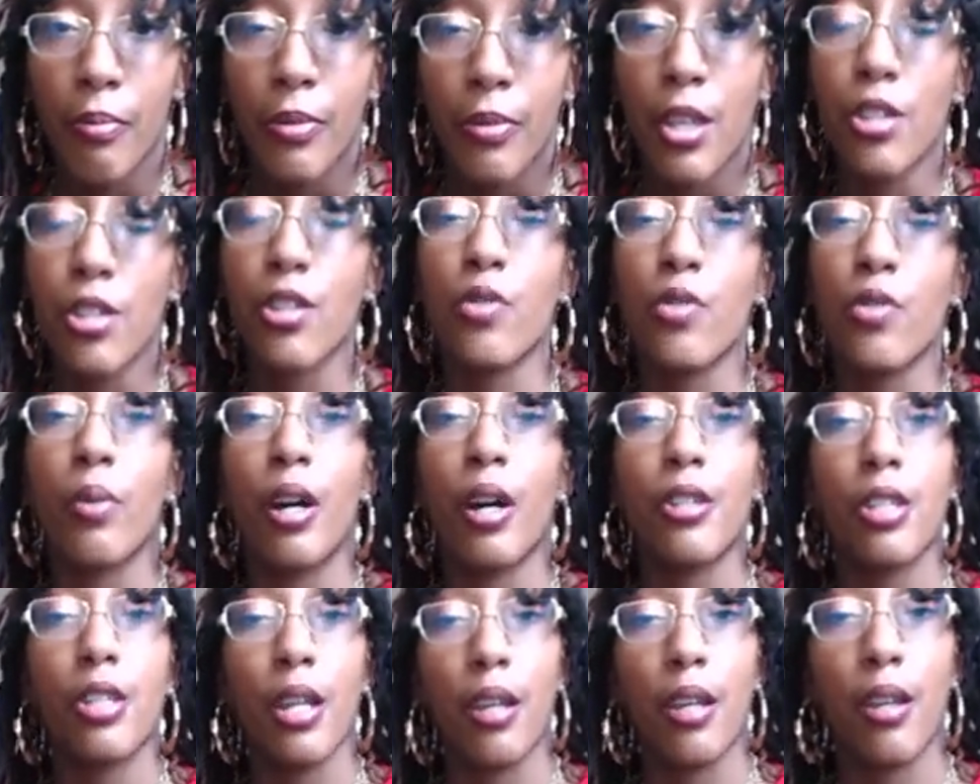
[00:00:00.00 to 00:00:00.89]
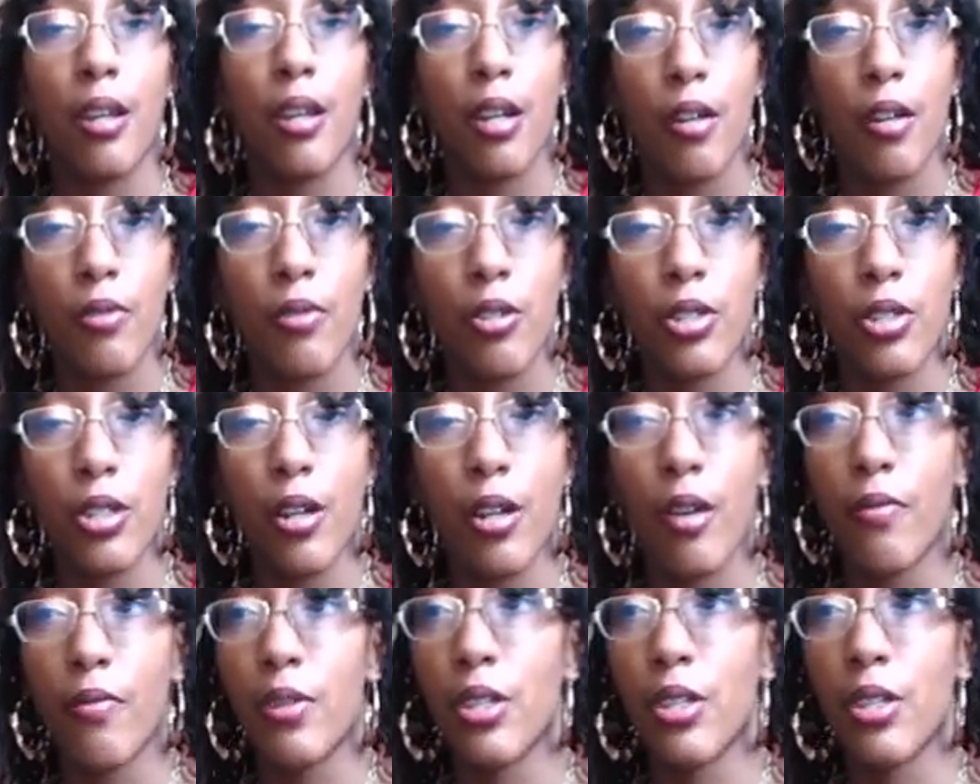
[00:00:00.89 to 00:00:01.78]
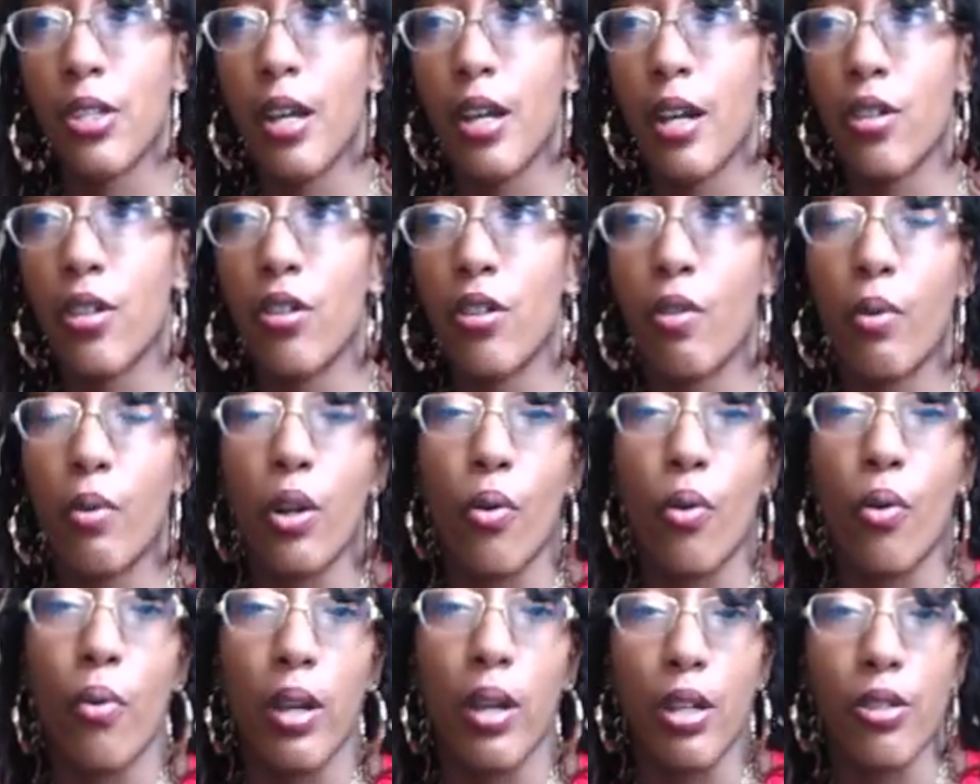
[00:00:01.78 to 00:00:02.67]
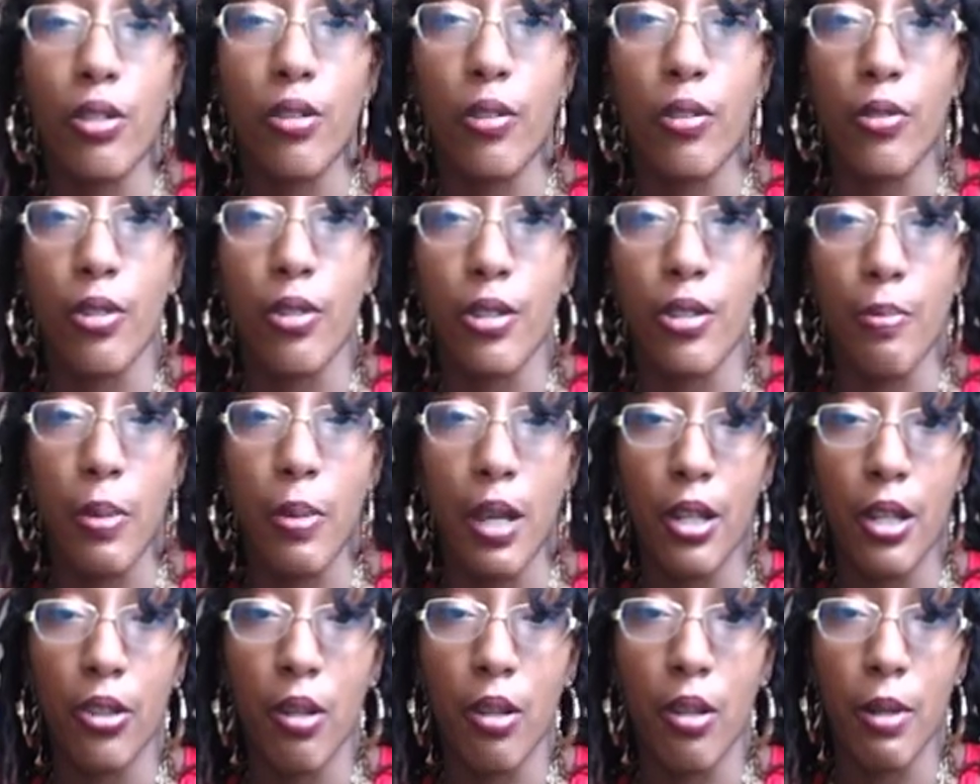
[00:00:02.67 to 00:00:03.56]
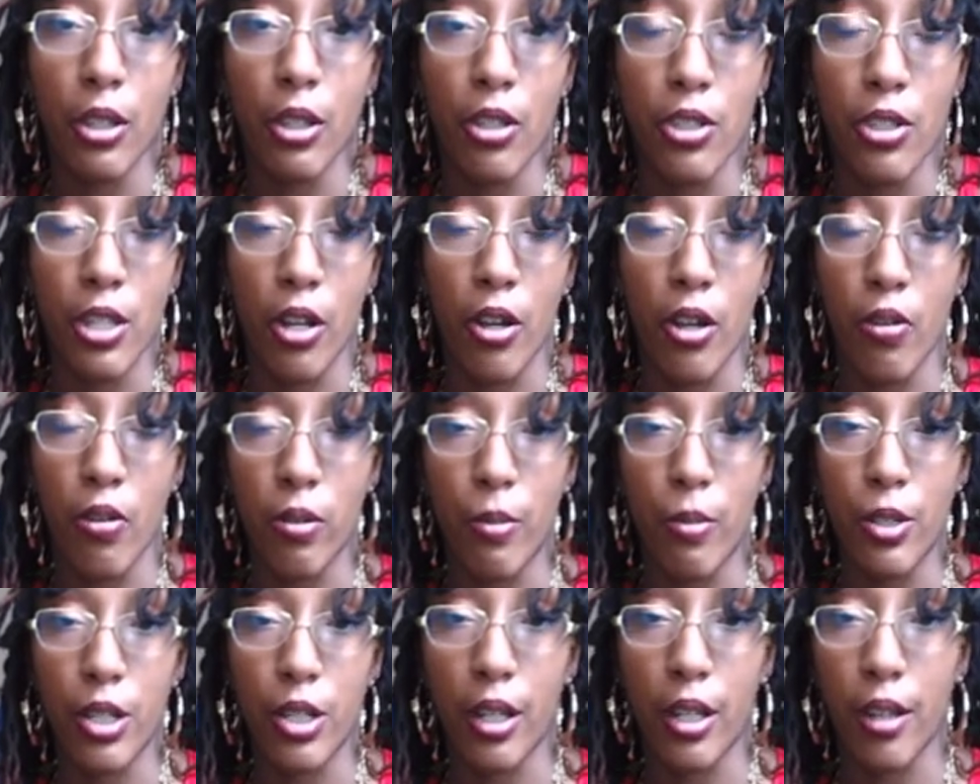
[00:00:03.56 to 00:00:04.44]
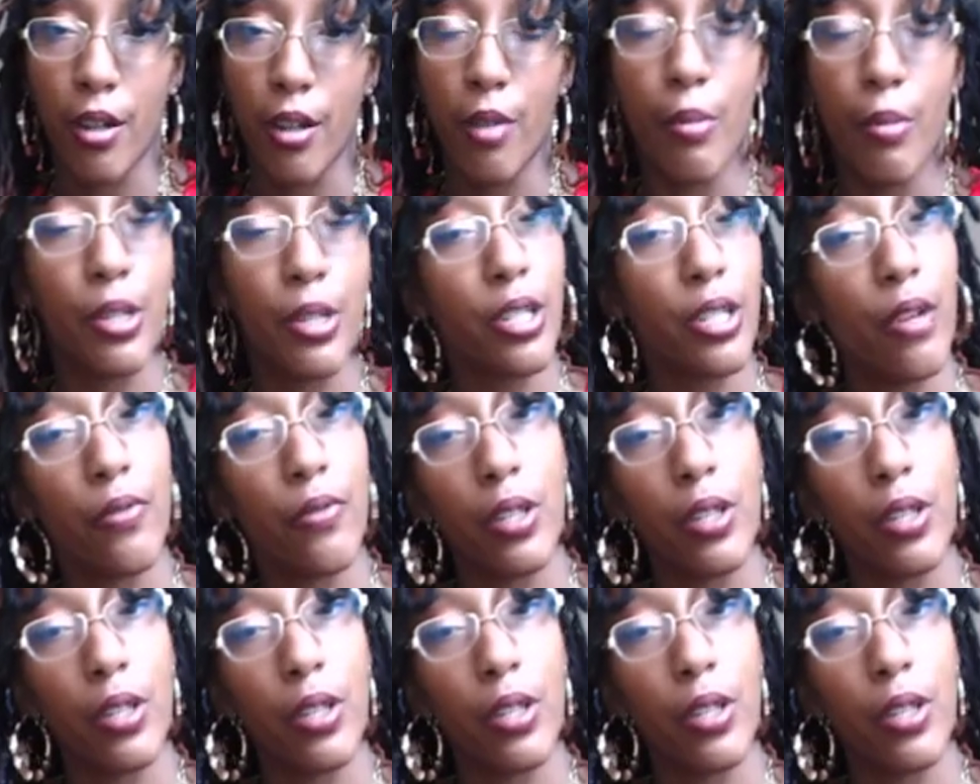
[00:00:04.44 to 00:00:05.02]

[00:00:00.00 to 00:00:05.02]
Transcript: This is why taking care of yourself is not, you don't want to wait till there's a pandemic to say, oh, let me take care of myself.